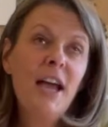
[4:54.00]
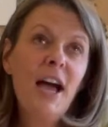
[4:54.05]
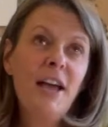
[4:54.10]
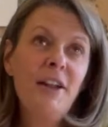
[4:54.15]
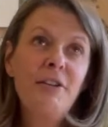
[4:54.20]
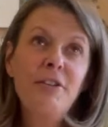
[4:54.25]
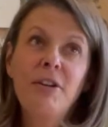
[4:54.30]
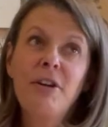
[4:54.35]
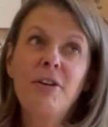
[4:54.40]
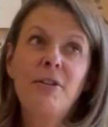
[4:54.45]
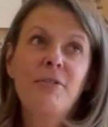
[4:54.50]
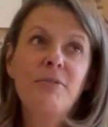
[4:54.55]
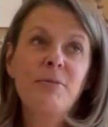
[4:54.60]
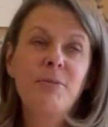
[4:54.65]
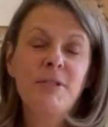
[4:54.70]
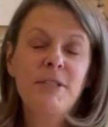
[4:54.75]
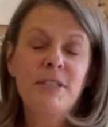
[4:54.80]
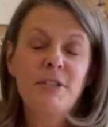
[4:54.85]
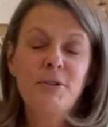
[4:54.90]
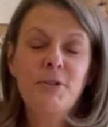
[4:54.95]
I don't know,
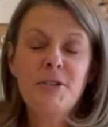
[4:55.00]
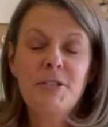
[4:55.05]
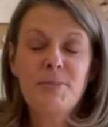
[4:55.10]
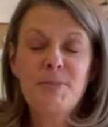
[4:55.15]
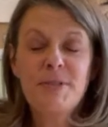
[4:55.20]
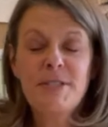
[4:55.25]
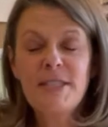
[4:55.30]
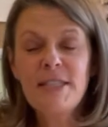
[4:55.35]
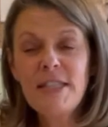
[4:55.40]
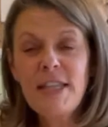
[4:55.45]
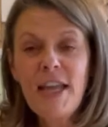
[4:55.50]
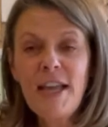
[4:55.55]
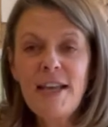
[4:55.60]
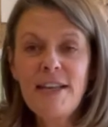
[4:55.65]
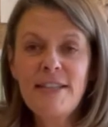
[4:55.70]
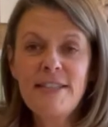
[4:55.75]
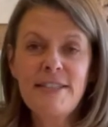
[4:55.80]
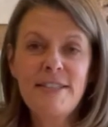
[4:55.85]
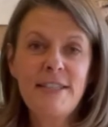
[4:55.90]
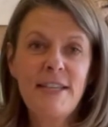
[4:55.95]
with the Christmas
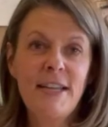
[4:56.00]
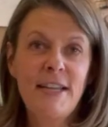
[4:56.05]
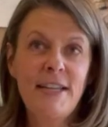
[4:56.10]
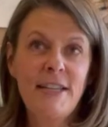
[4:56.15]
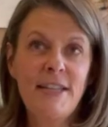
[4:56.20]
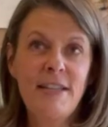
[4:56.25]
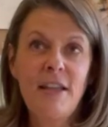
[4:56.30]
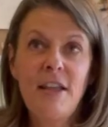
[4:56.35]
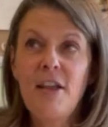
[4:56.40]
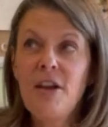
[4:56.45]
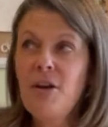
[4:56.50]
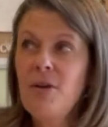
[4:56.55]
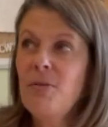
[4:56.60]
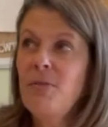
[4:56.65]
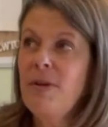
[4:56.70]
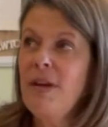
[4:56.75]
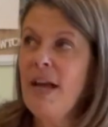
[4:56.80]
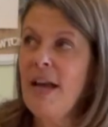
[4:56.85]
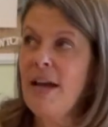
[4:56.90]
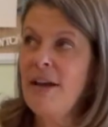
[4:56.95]
lights, and
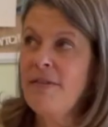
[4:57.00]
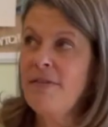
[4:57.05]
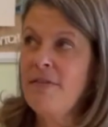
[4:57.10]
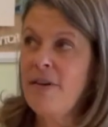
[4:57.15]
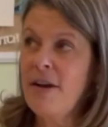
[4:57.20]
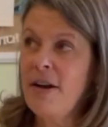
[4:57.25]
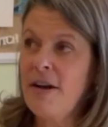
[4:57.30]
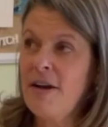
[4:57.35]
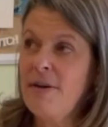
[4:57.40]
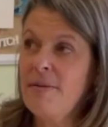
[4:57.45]
we have